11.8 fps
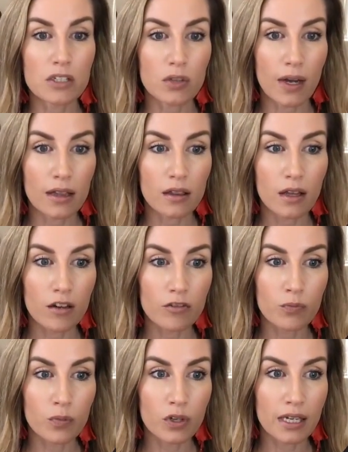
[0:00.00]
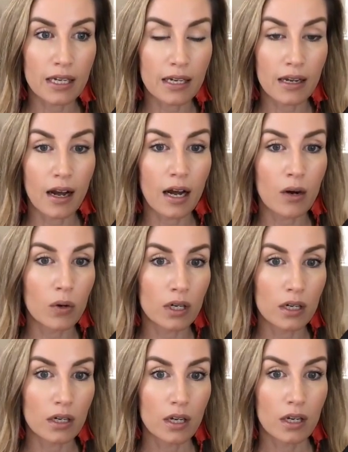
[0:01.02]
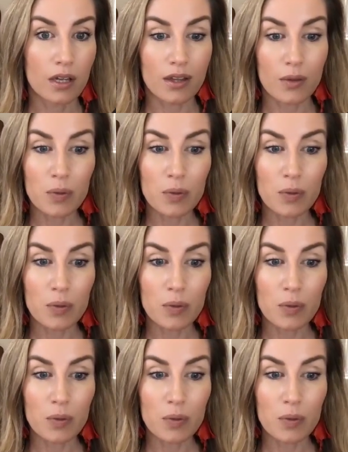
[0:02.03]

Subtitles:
So I love bringing the